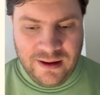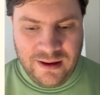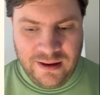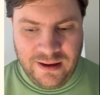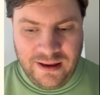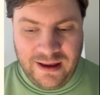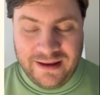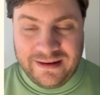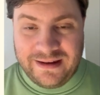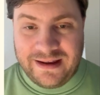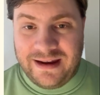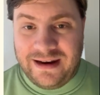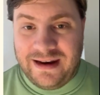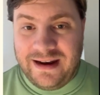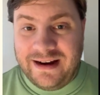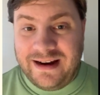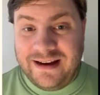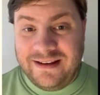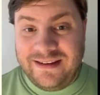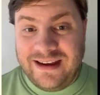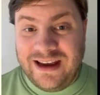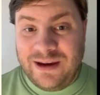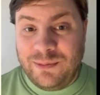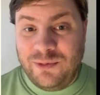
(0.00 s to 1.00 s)
And then like
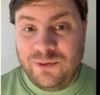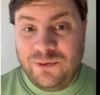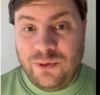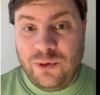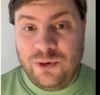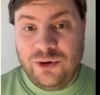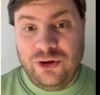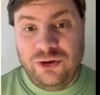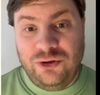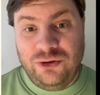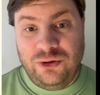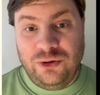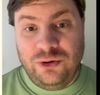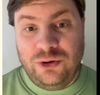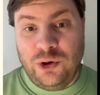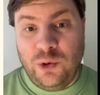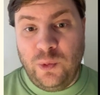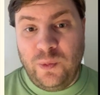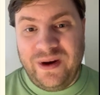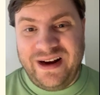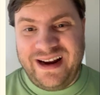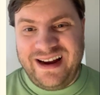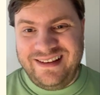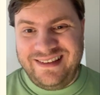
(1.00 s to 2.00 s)
a day before the Sugo,
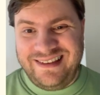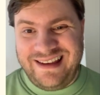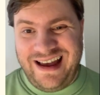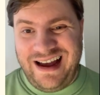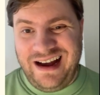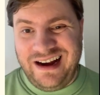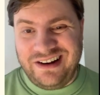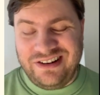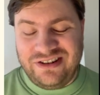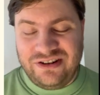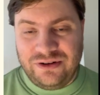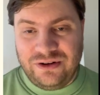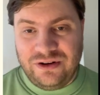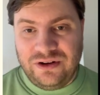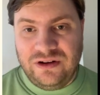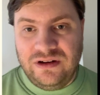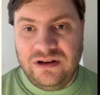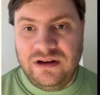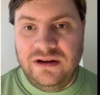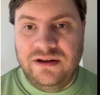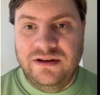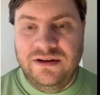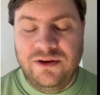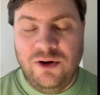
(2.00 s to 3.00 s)
we'll get the
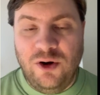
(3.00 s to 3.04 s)
actual